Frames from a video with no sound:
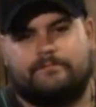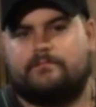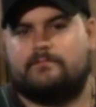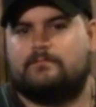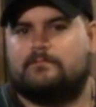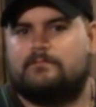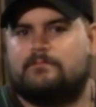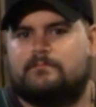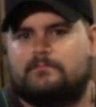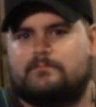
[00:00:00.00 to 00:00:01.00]

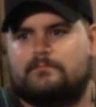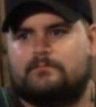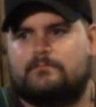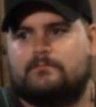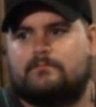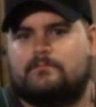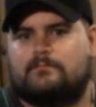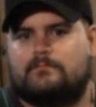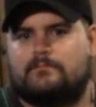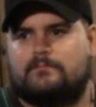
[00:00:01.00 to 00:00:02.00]

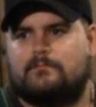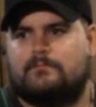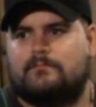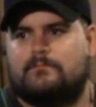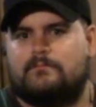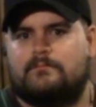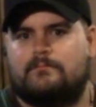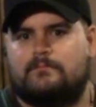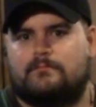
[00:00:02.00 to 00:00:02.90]
(not speaking)